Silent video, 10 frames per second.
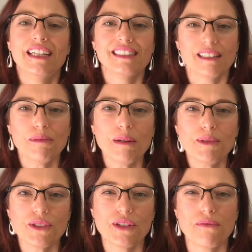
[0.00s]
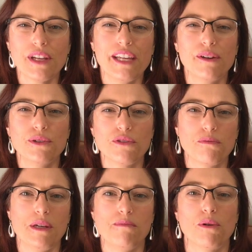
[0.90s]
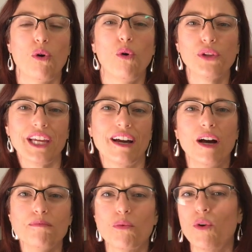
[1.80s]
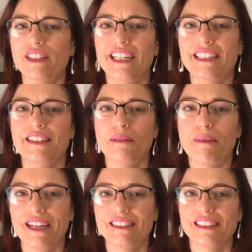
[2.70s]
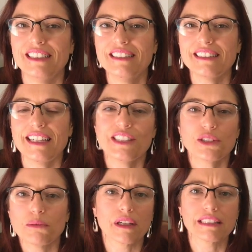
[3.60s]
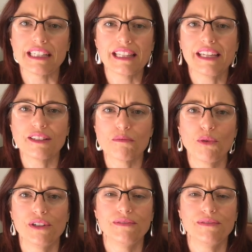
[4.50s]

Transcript: Sometimes you'll see videos of people holding up one end of the Mandoline slicer because they think it's more